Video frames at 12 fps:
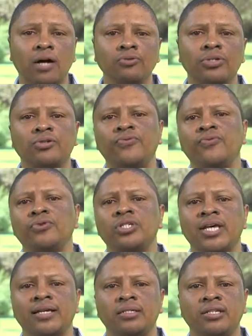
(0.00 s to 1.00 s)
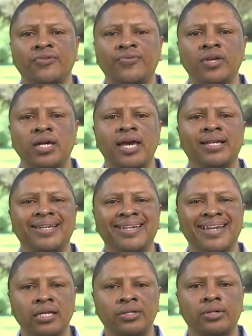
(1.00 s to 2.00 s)
Council for Scientific and
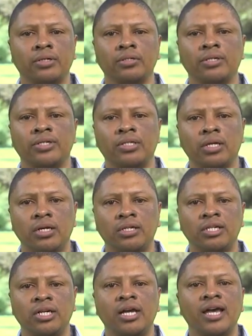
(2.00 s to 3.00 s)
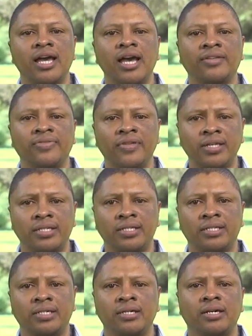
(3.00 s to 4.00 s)
Industrial Research, and
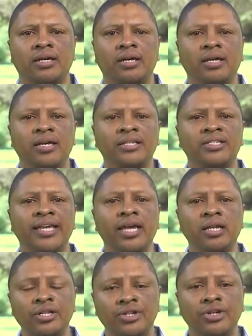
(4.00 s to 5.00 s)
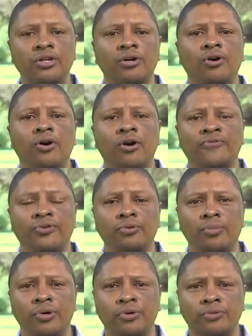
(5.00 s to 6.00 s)
this is the Energy of
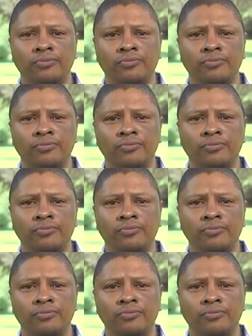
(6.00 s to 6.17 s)
Tomorrow.